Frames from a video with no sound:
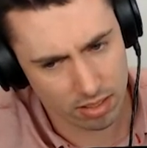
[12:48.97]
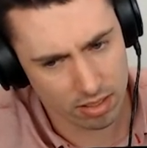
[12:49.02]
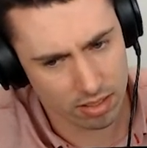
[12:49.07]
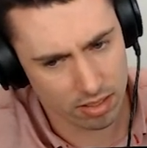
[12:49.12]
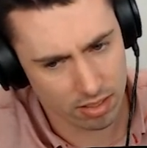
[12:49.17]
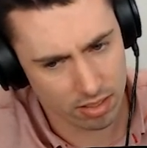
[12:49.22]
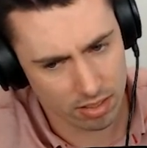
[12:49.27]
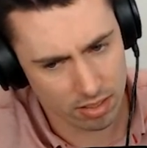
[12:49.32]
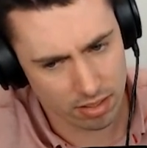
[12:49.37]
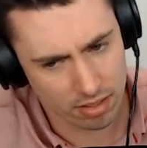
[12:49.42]

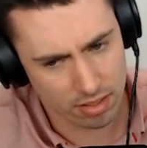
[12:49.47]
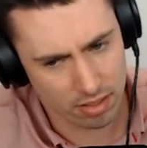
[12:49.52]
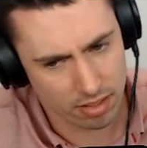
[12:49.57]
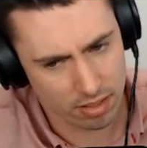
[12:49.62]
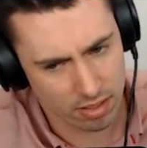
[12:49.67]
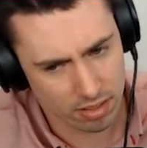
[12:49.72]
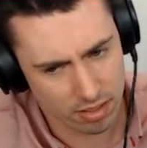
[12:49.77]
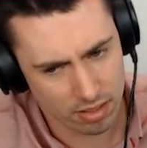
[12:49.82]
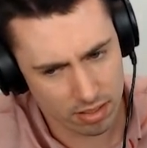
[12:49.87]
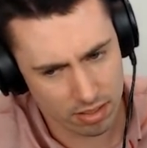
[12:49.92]

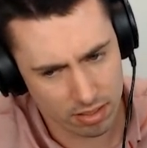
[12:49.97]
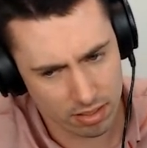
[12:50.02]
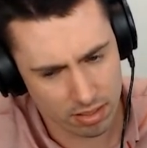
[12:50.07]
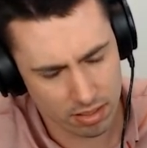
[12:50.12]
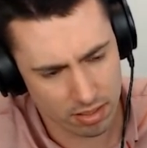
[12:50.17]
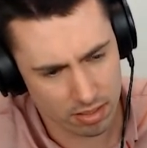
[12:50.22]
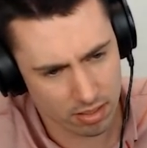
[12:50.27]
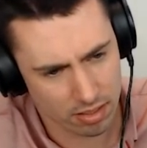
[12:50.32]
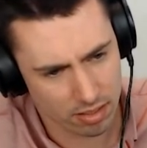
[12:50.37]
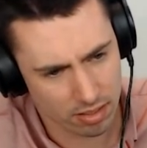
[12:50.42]

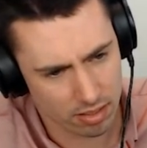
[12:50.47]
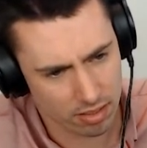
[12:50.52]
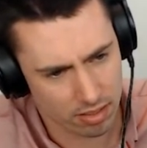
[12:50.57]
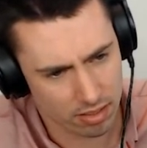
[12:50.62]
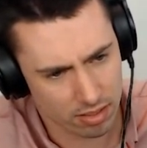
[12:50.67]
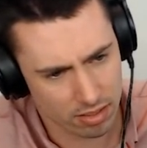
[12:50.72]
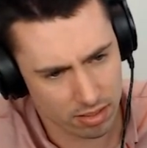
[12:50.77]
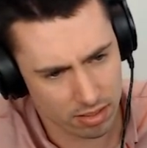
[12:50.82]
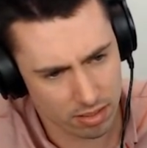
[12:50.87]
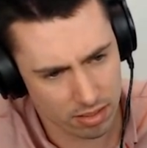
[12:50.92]

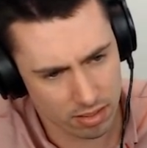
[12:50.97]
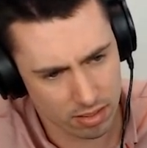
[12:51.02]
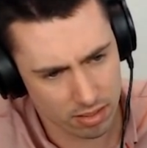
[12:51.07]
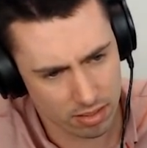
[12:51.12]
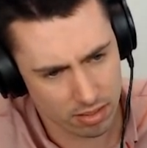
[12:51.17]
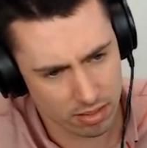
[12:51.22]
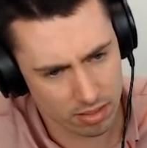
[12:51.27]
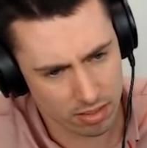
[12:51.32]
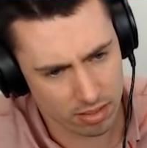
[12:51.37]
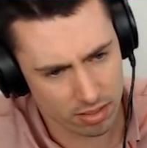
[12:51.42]

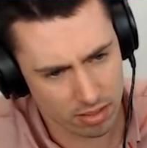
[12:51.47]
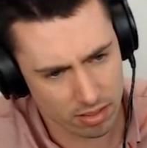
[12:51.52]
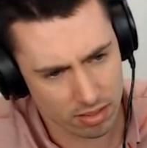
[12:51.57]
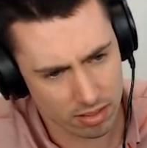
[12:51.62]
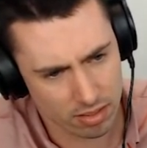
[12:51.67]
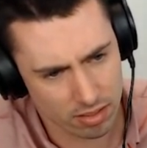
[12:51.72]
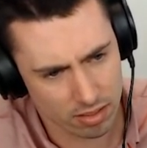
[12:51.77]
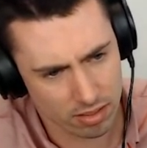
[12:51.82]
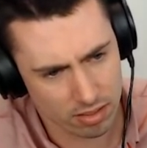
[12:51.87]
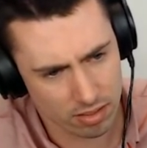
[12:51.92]

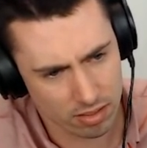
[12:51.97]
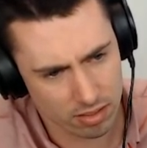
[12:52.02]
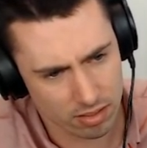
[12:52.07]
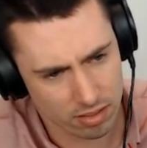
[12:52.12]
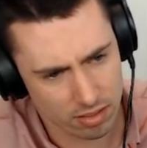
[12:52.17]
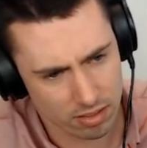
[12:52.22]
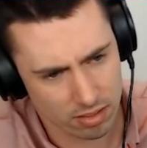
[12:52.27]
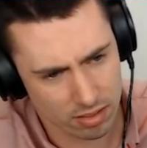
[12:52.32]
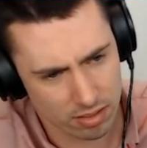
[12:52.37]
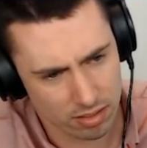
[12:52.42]

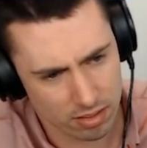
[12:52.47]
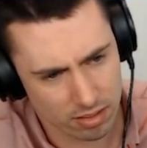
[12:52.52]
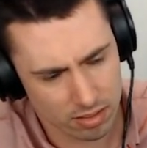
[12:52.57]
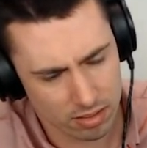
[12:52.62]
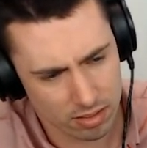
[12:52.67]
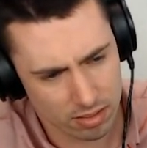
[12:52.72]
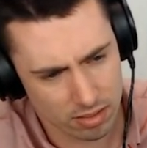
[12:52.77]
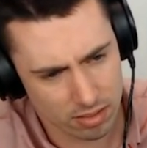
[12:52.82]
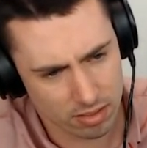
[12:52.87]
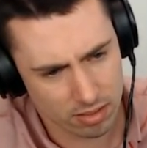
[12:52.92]

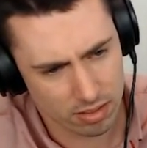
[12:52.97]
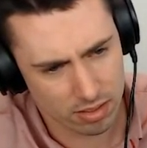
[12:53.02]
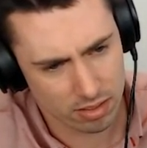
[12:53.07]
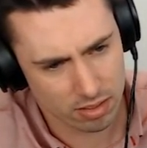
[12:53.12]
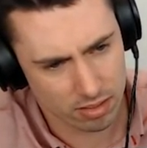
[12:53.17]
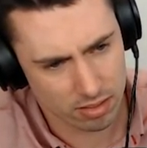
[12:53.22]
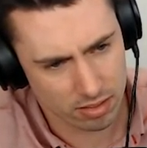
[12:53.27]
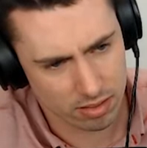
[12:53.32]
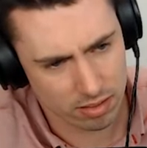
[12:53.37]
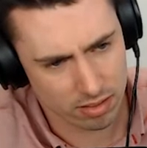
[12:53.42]

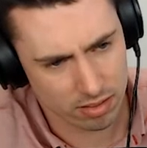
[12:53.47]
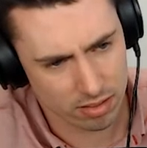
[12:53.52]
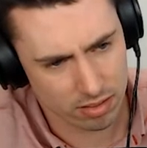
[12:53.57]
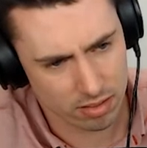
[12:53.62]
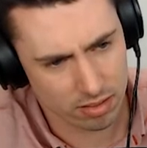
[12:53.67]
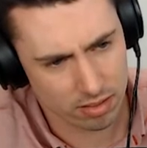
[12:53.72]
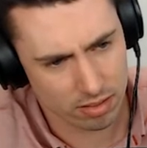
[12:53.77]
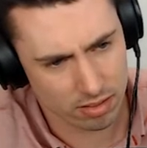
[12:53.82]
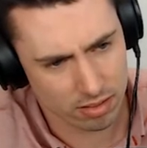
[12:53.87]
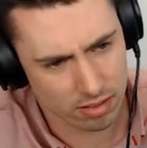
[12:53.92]

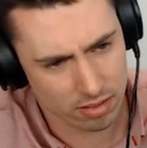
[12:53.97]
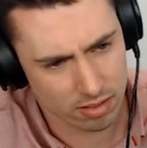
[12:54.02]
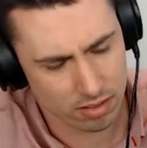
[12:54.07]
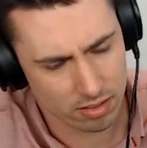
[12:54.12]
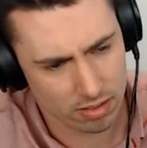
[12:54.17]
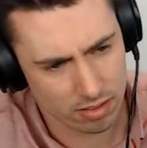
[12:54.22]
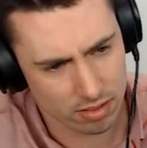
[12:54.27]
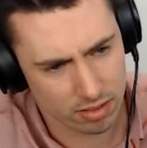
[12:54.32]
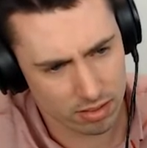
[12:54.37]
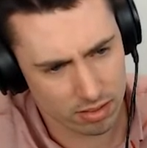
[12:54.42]

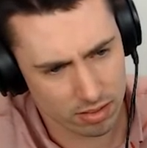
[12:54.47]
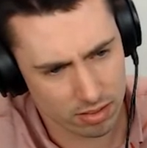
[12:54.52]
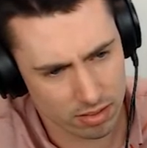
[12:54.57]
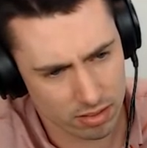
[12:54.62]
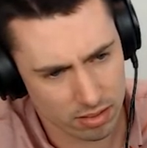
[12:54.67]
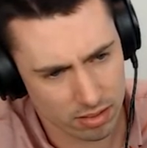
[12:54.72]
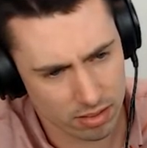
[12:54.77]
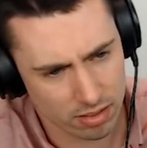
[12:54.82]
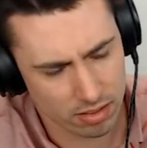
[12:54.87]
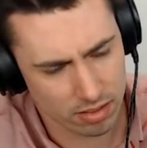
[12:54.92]

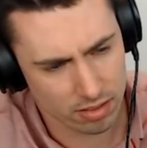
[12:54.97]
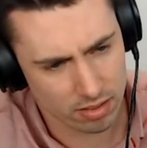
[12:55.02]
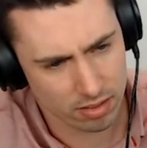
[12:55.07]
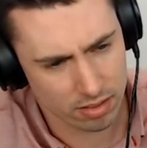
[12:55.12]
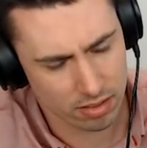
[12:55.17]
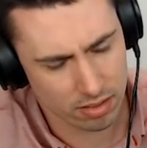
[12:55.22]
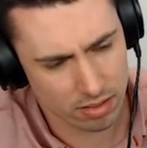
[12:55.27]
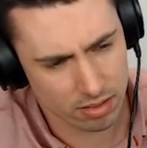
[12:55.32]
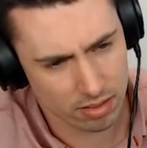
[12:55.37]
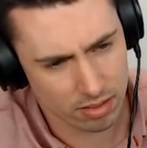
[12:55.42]

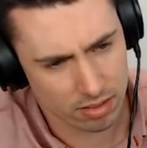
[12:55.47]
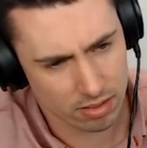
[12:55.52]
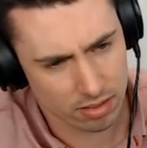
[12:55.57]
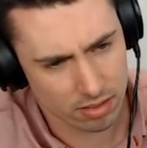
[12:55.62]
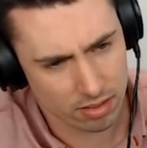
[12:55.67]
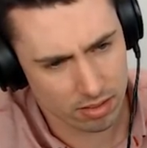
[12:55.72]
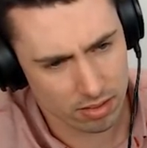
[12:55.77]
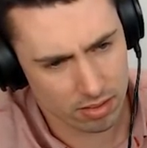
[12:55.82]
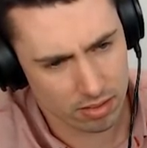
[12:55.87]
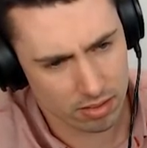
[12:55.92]

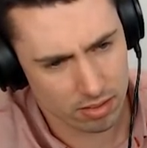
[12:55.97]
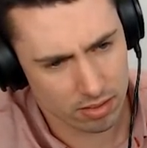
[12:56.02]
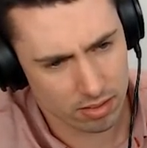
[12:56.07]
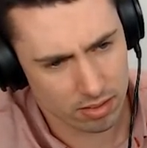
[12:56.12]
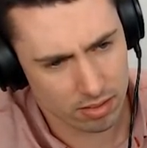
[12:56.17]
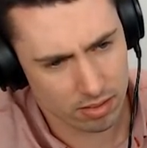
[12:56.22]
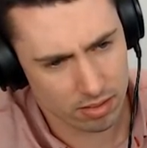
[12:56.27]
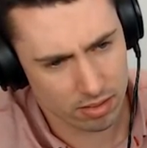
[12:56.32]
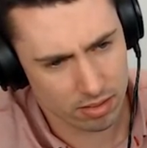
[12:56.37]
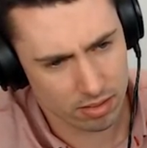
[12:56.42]

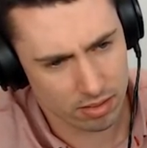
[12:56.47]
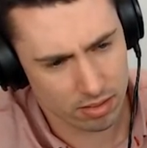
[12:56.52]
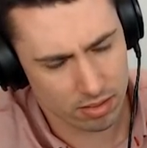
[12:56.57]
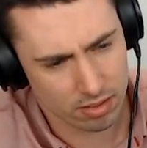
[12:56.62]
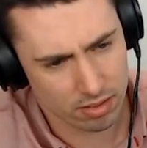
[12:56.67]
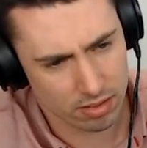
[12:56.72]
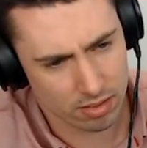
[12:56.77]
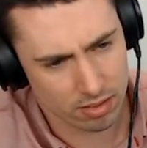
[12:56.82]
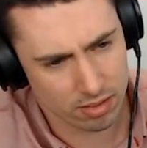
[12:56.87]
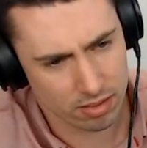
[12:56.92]
No words are spoken by the person on screen.